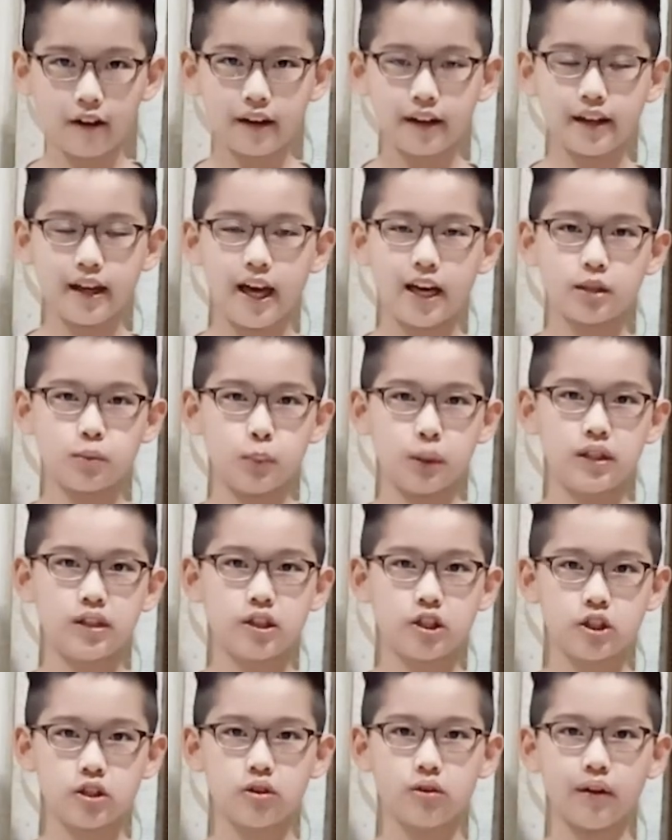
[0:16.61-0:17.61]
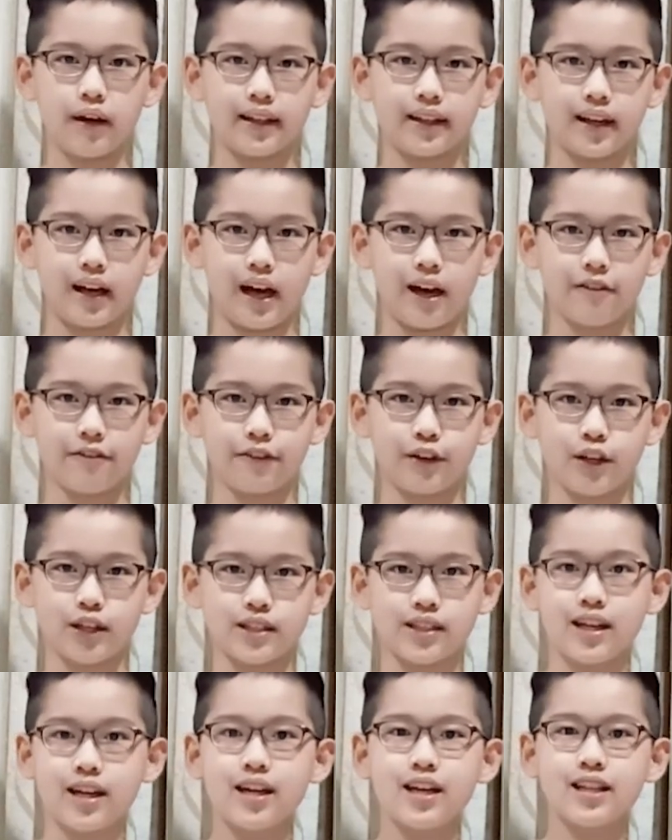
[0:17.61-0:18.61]
it has been two and a half
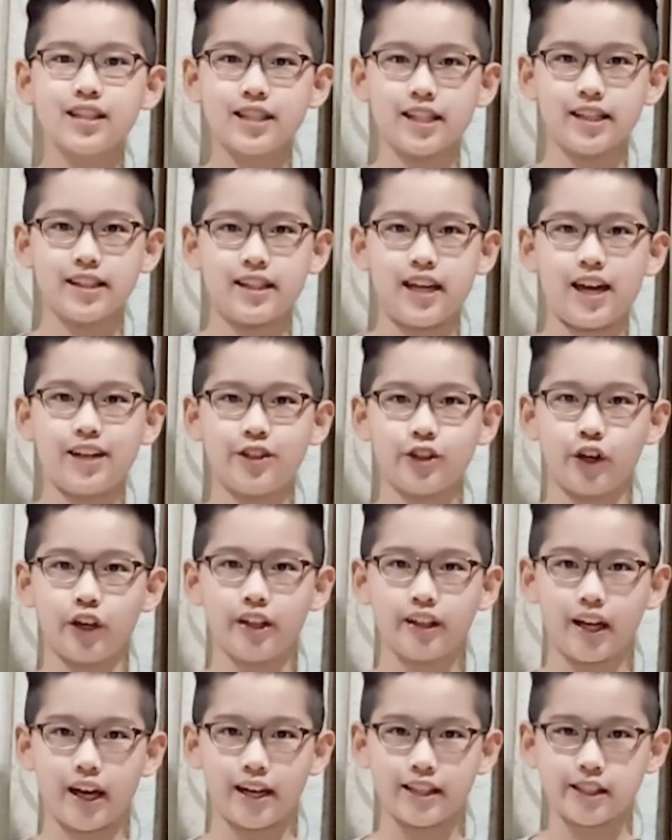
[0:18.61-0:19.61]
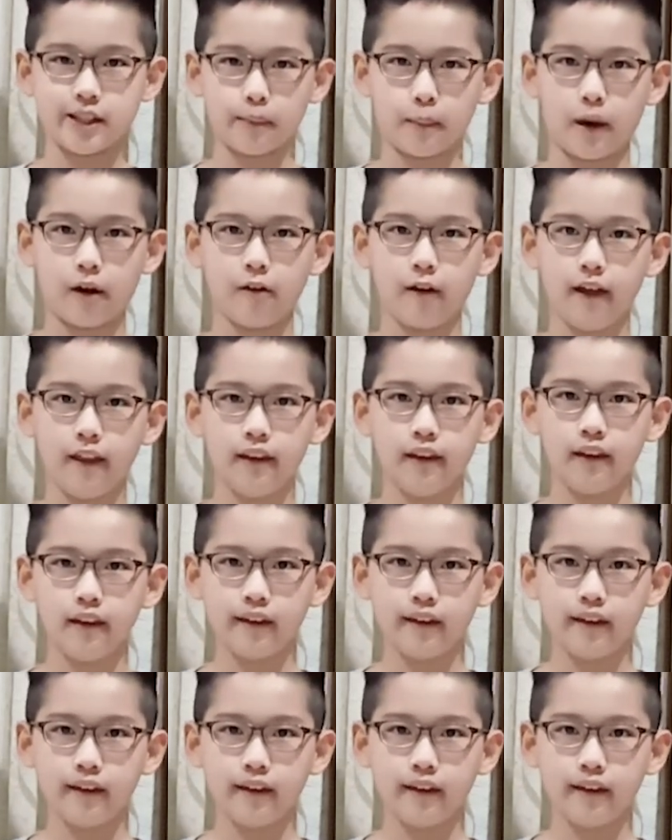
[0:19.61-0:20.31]
years since I joined SMLONE.